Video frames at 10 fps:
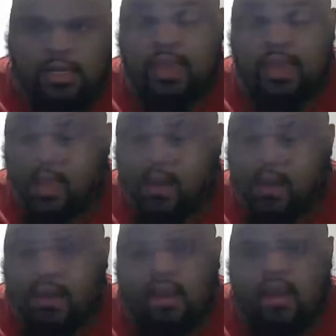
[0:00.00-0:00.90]

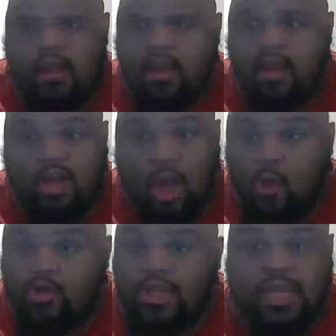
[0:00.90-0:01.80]
he
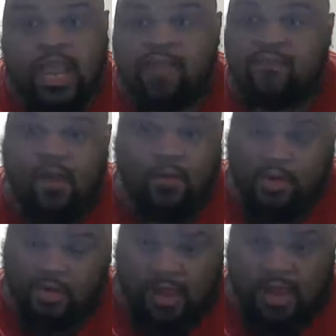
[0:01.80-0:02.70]
knows he can't fuck
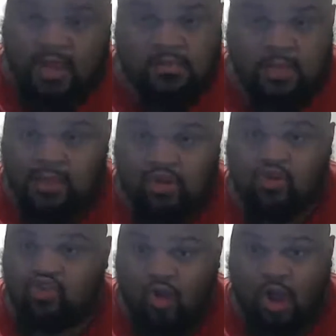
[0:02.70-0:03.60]
with this man, because this man's too
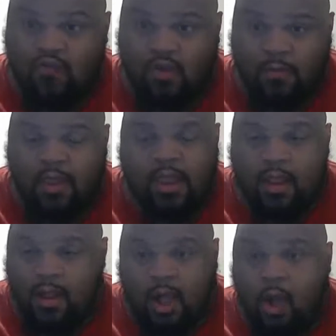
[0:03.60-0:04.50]
strong for him.
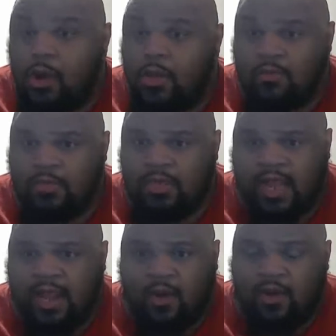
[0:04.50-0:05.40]
This
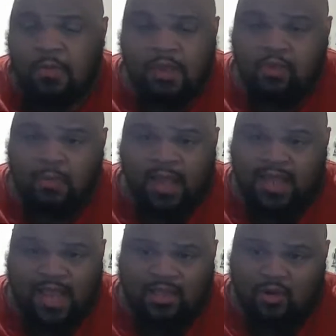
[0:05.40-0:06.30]
guy already beat Superman's
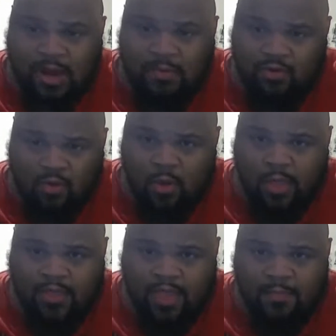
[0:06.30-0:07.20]
ass 2 times in a row
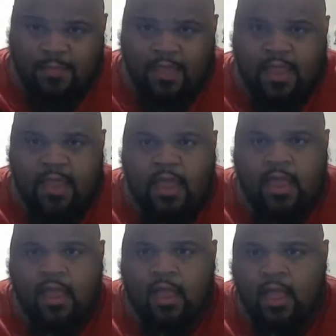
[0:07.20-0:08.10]
like
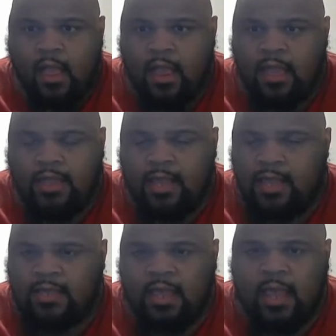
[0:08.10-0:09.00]
that. He's like,
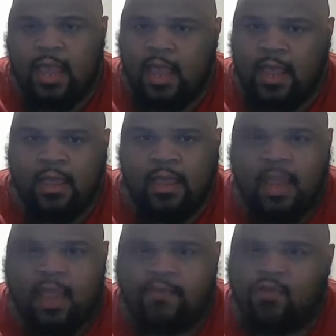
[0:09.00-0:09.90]
hey,
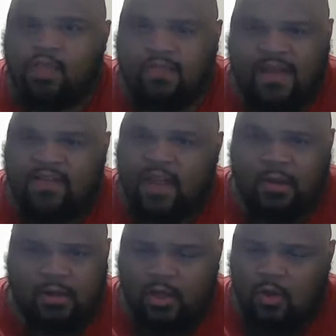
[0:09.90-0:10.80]
if you leave my family
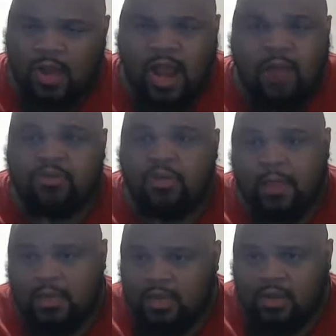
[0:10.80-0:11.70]
alone, I will
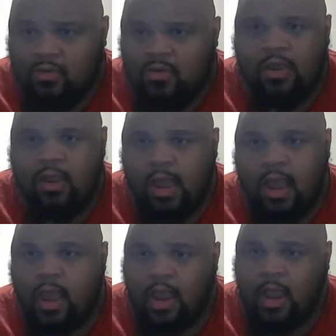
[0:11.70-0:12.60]
submit to you,
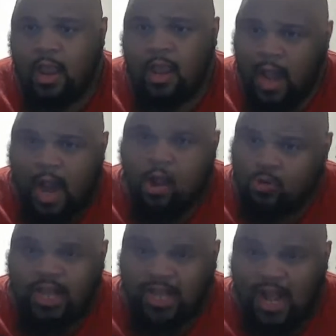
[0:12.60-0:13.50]
and I'll
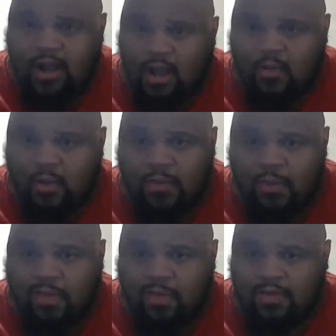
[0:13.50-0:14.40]
lay down, and then we could be
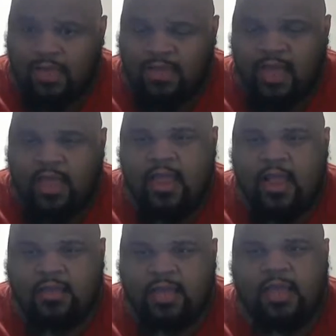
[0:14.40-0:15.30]
brothers like that.
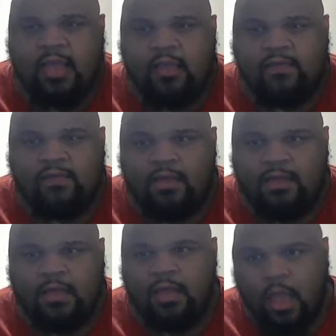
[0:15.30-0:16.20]
He's
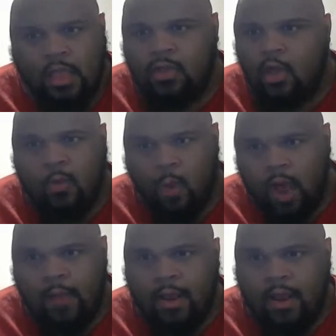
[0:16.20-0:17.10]
like, yeah, that's all I
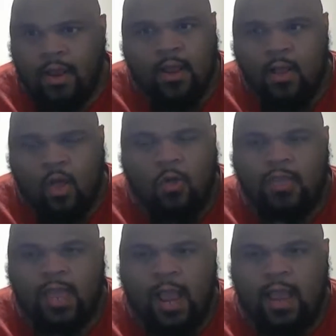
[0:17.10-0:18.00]
want, man, all the
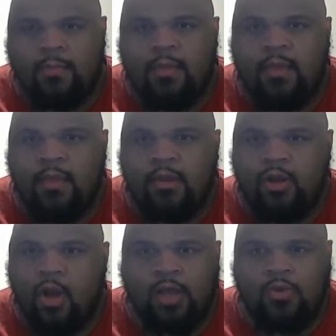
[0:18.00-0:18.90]
time. You
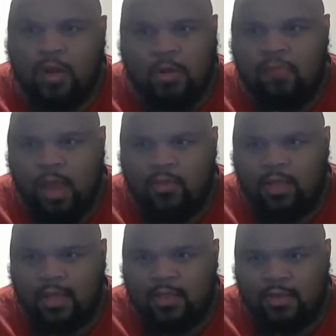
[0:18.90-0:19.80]
know, I just want a brother
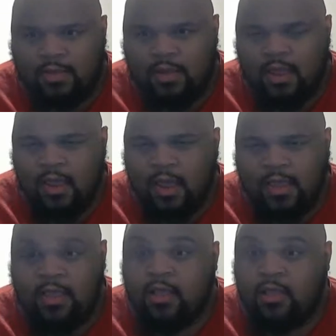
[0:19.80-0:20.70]
like this. And
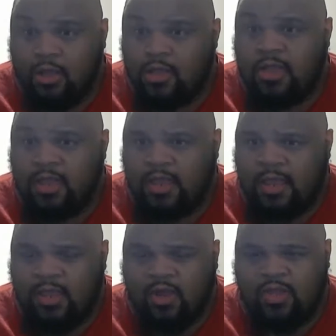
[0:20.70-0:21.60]
like, look at, and then
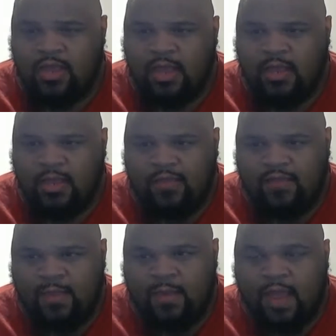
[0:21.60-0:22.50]
he tells his like
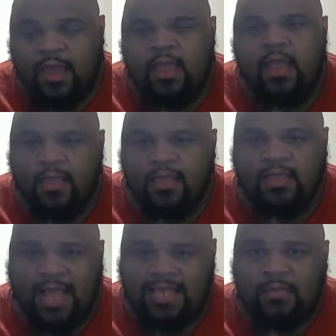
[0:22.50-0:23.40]
family, hey, this is the
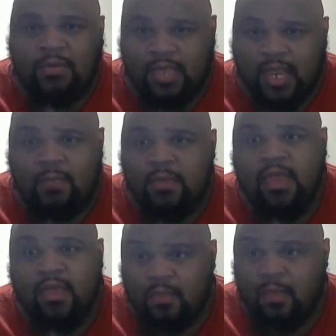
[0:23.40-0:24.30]
last time you see him.
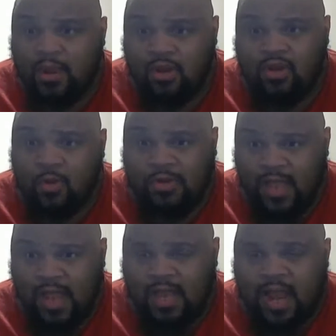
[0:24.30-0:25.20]
The man you know is
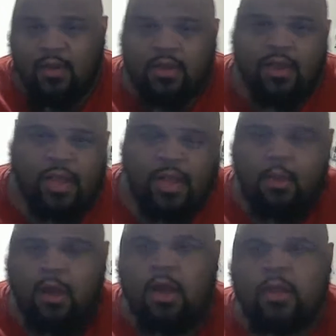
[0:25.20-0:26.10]
dead now. Come
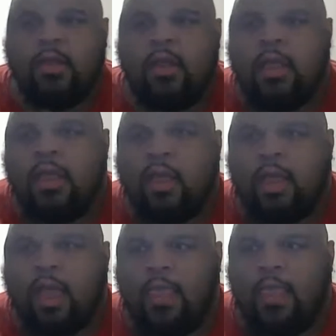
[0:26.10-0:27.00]
on.
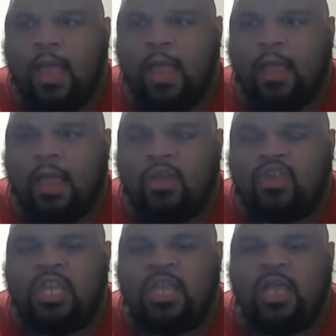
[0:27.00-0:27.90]
And like, you
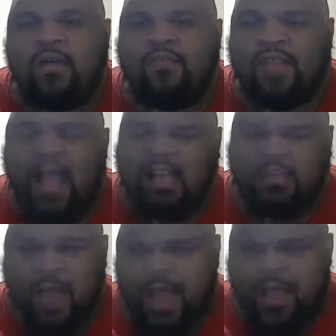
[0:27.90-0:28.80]
see a
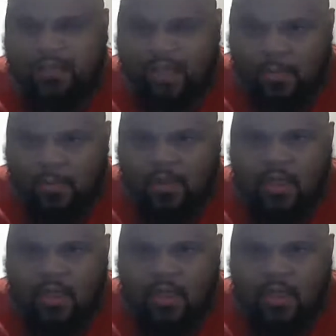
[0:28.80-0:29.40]
flashback of him